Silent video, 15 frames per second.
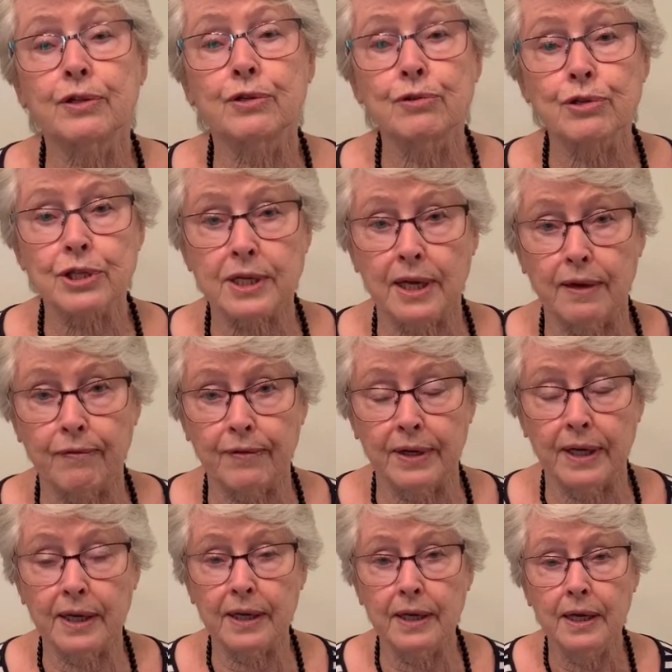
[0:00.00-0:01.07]
to
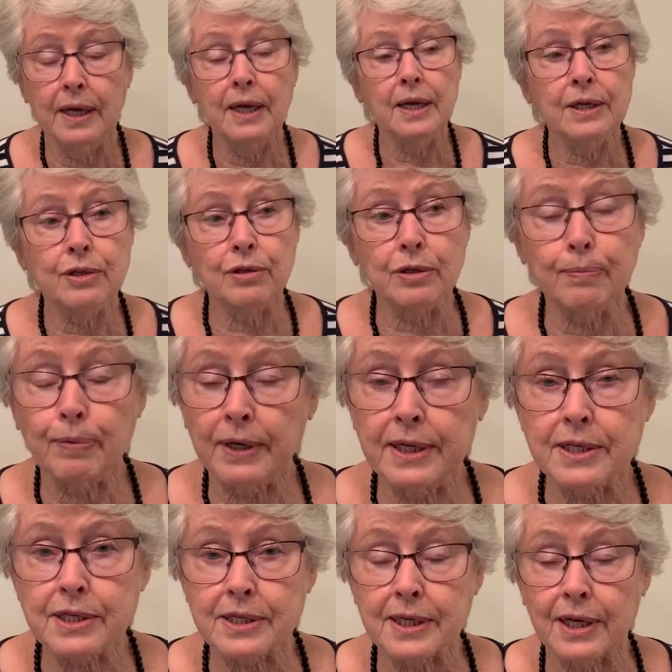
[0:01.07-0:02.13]
Scheveningen, to the
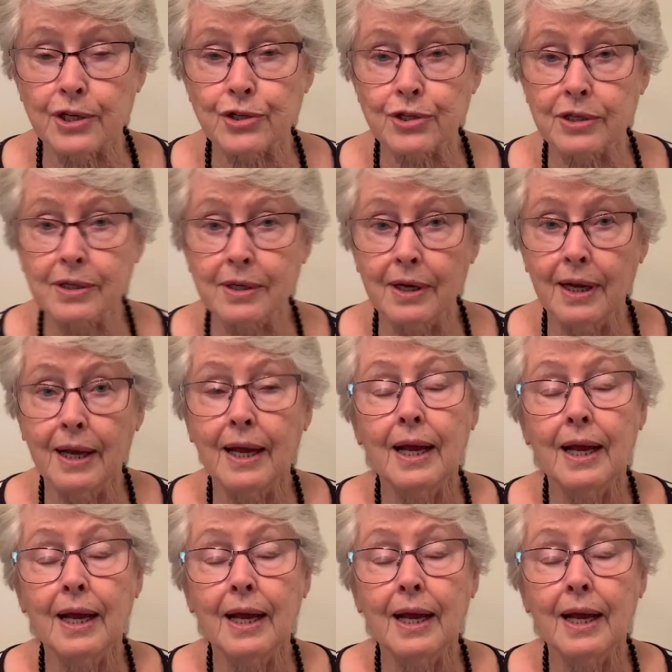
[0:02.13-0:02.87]
police station,